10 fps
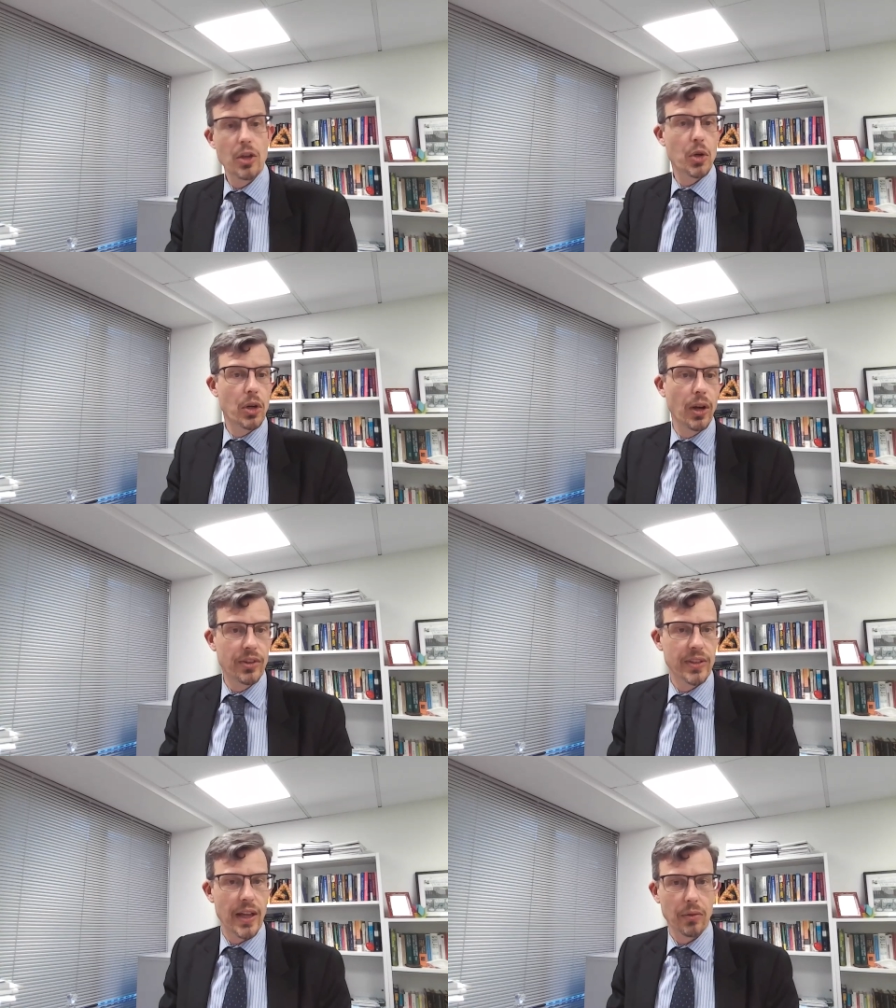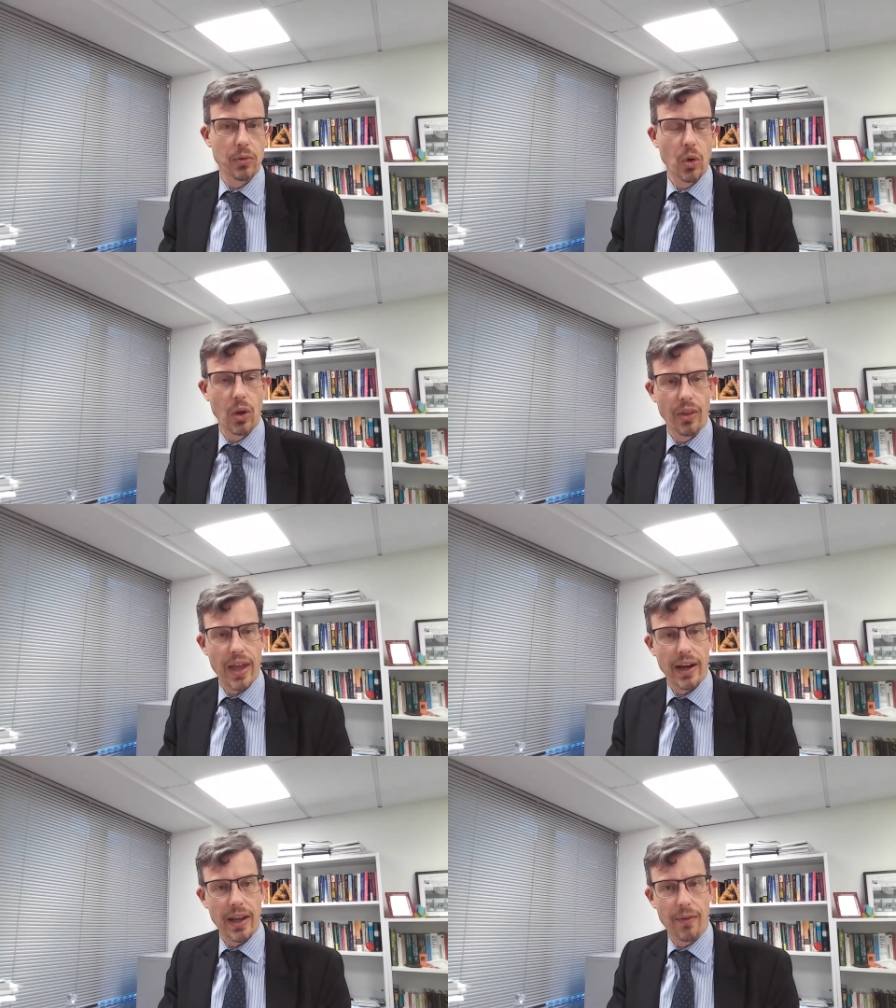You could set a rule
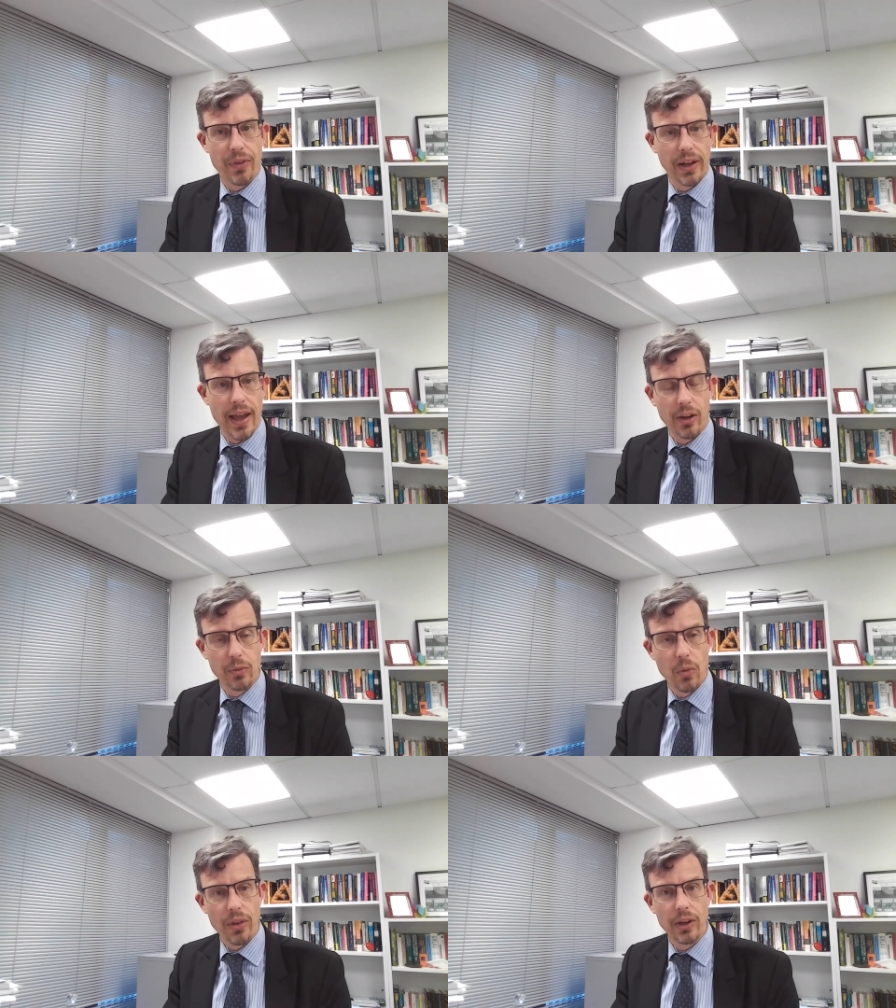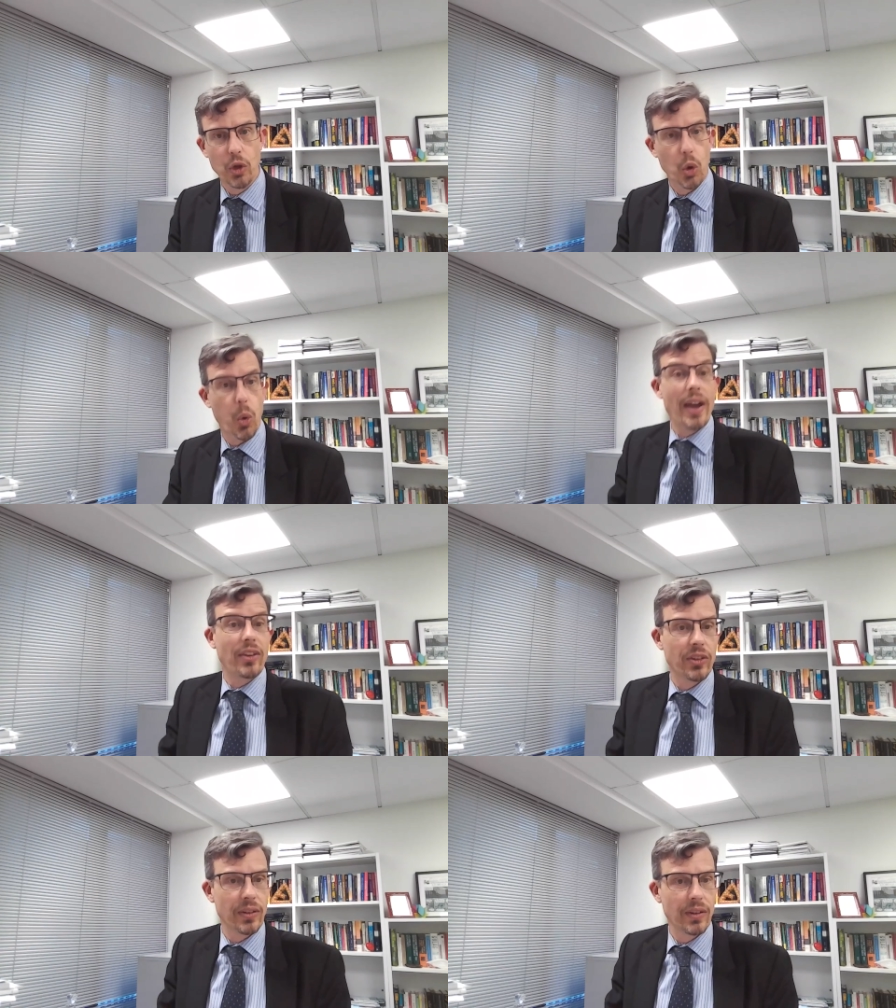that if the land is more than
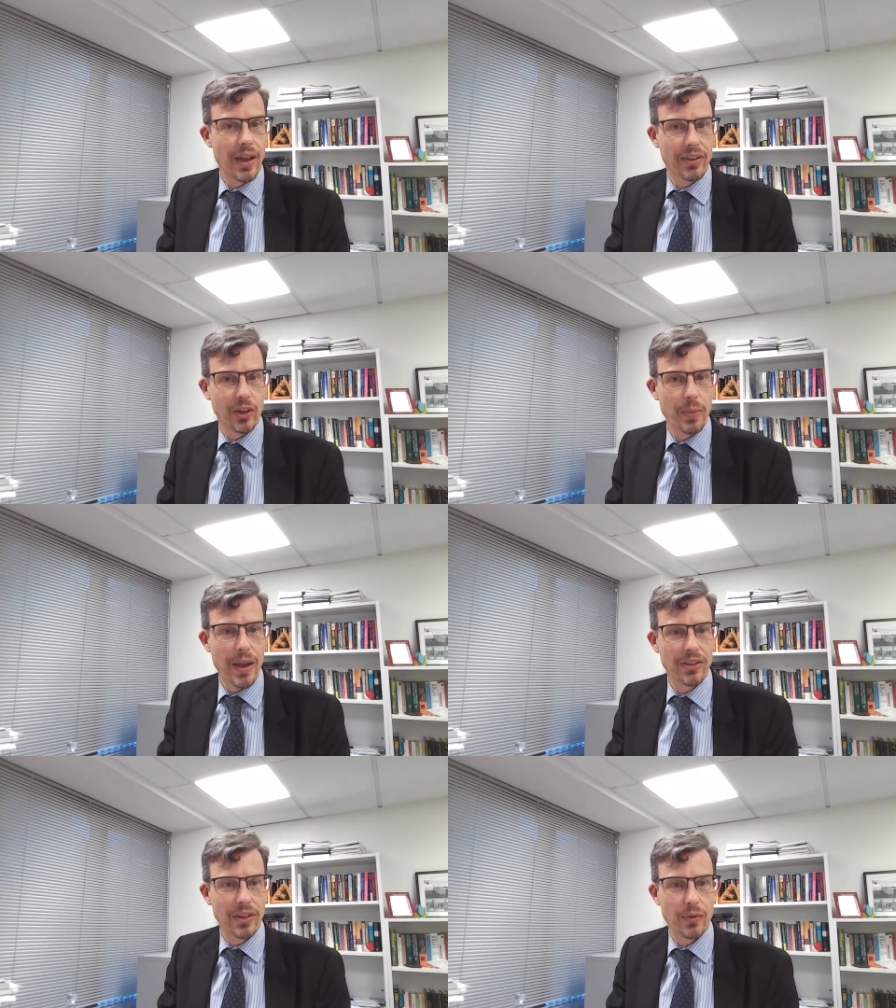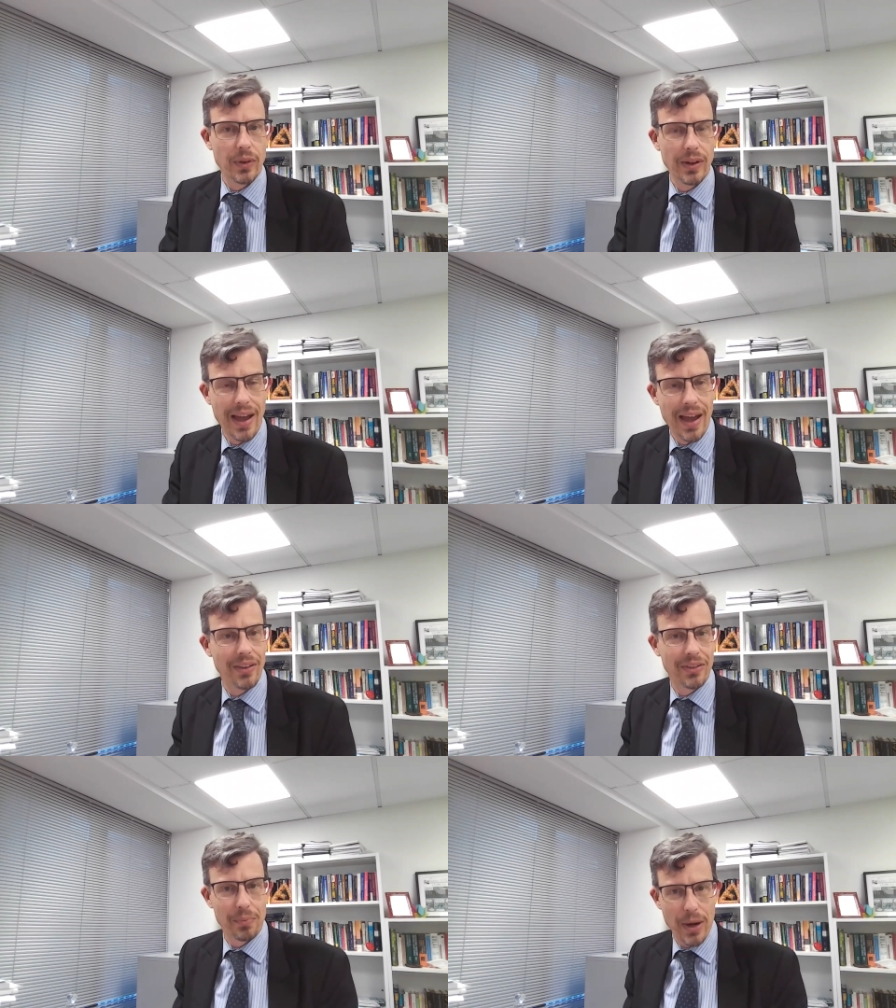twice as expensive
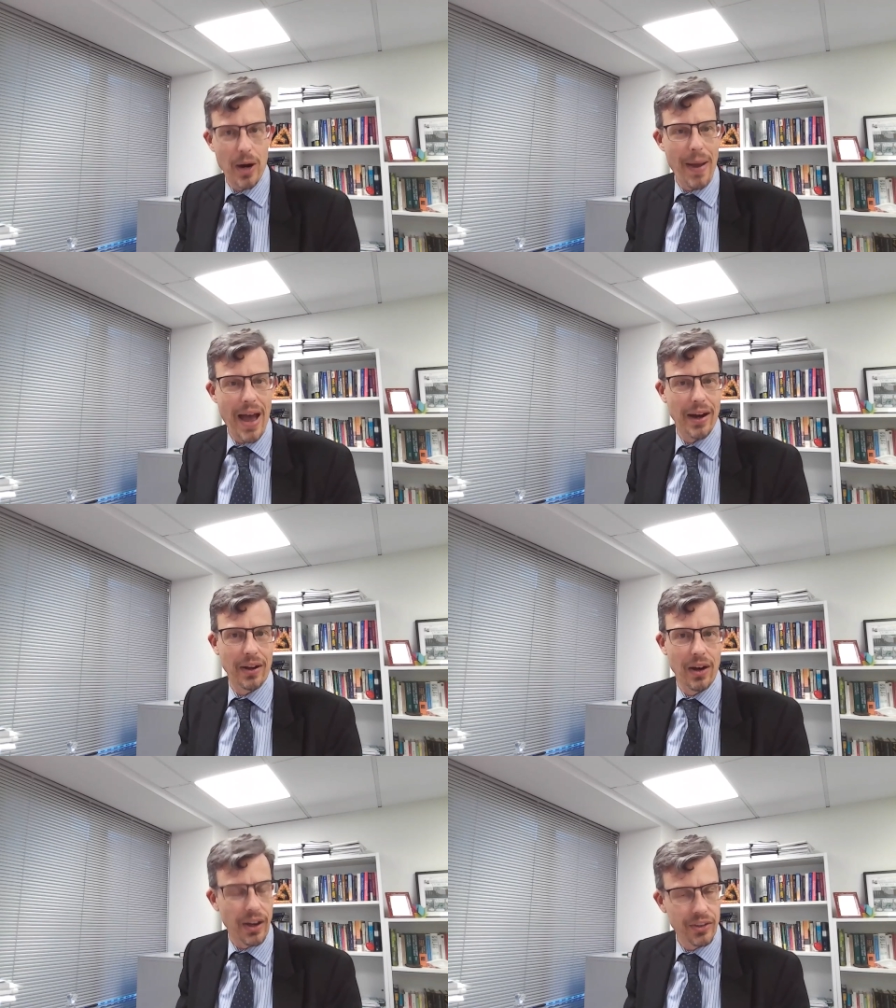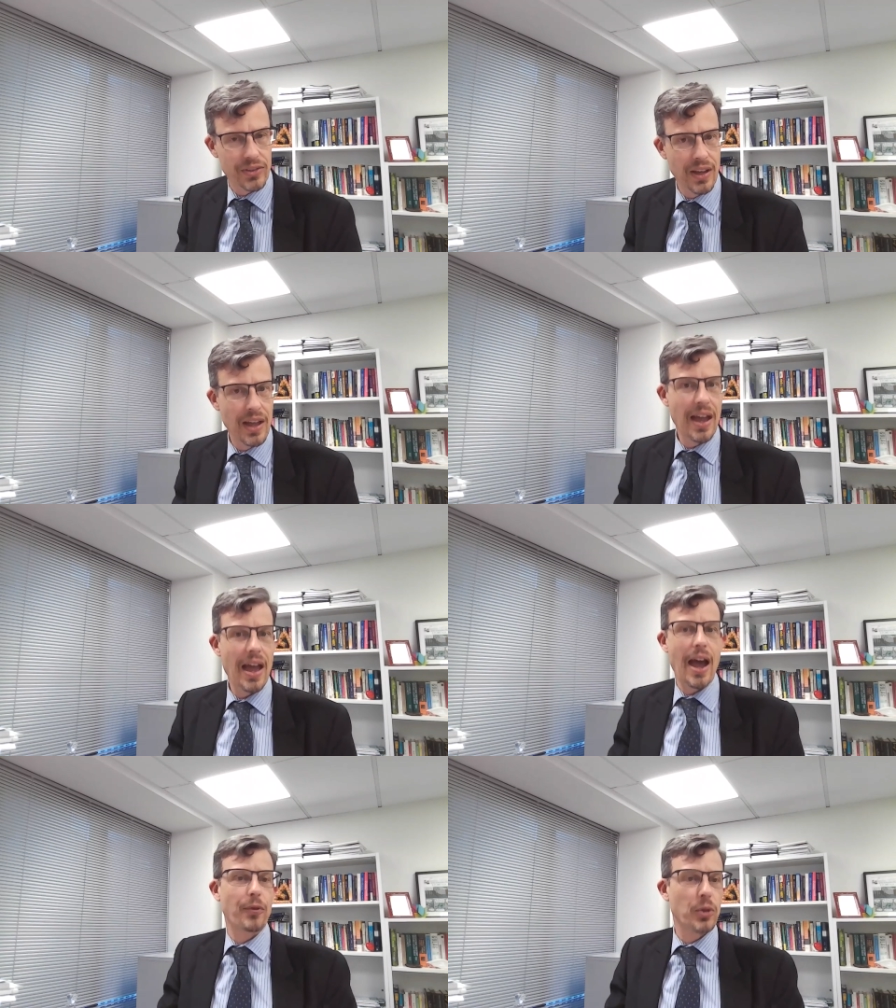as bare paddock costs,
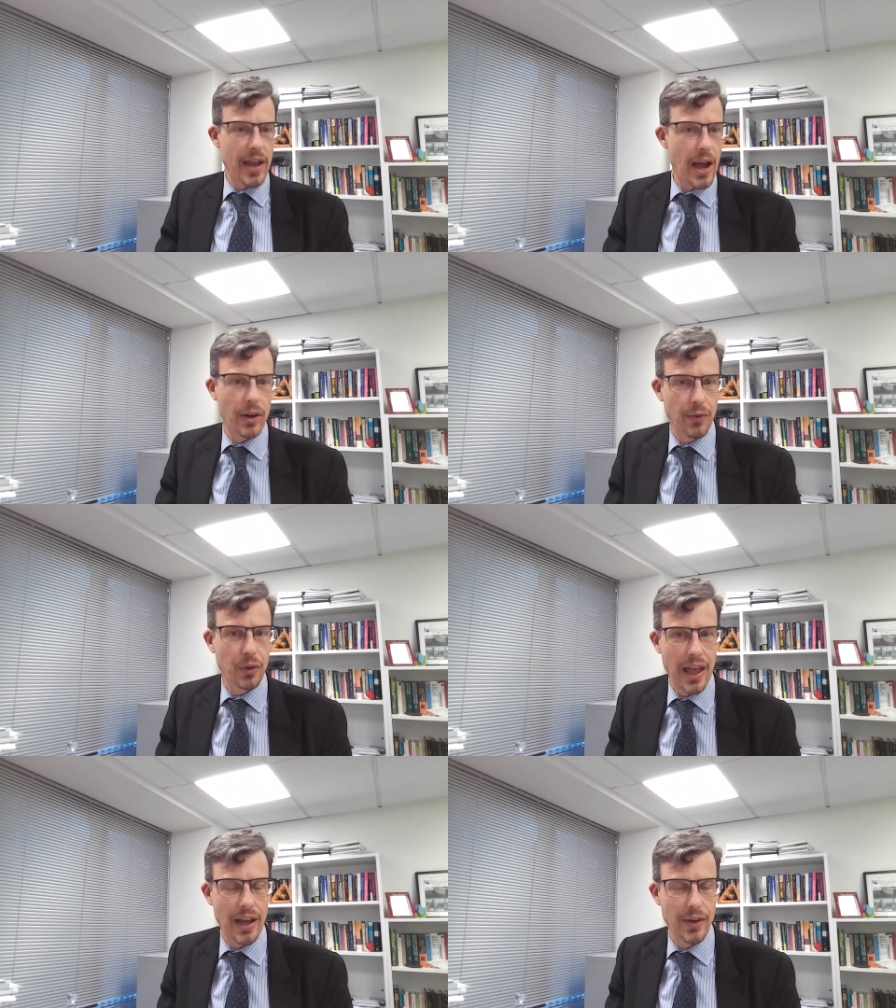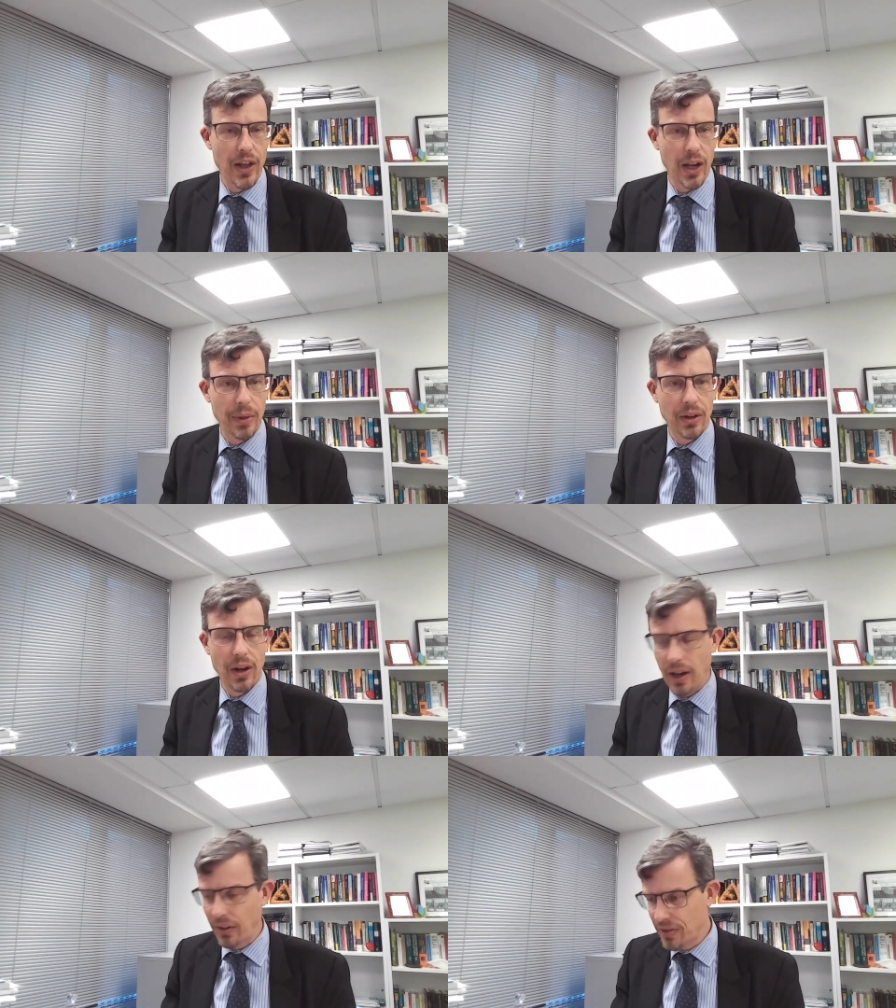after accounting for land development
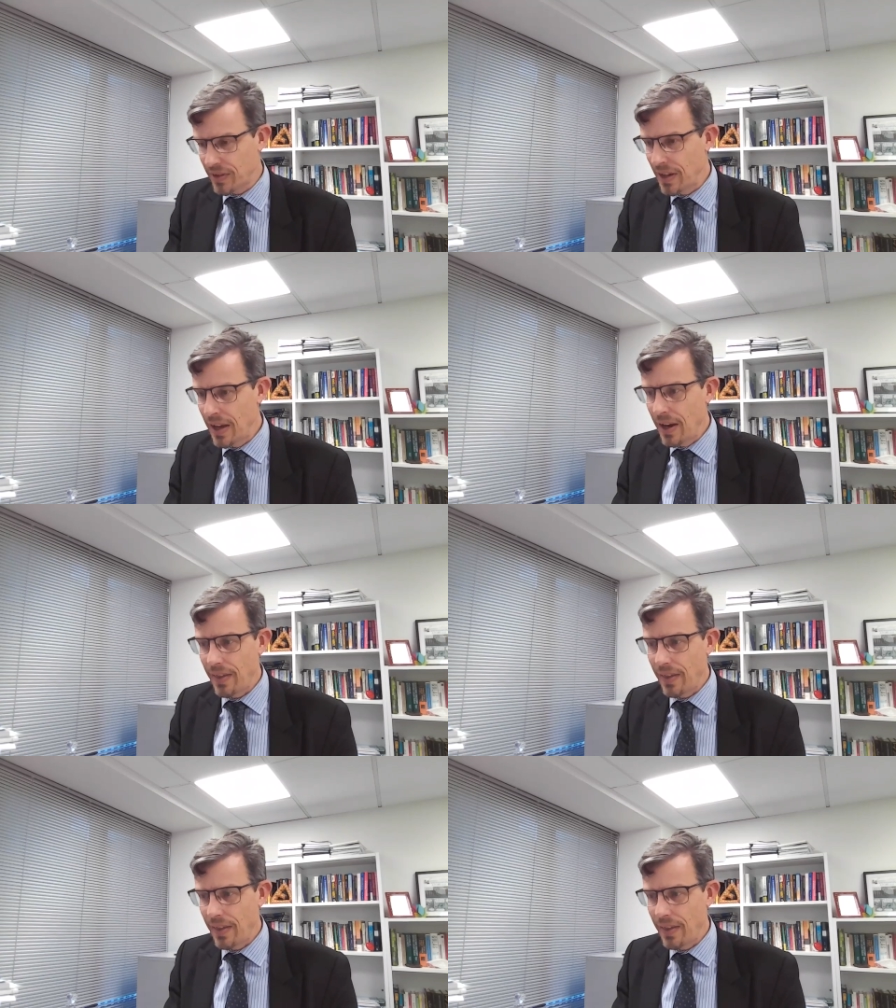costs,